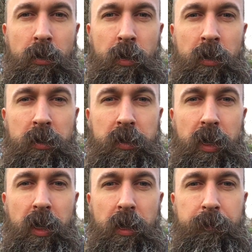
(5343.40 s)
you can
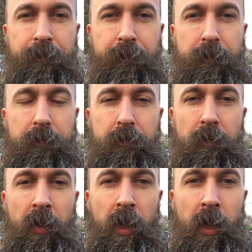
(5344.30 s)
see
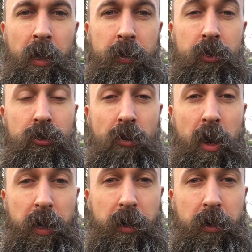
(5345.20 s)
the
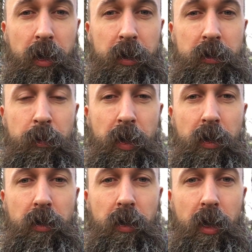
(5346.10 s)
shrine that has
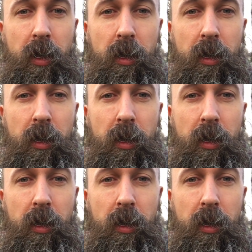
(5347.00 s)
been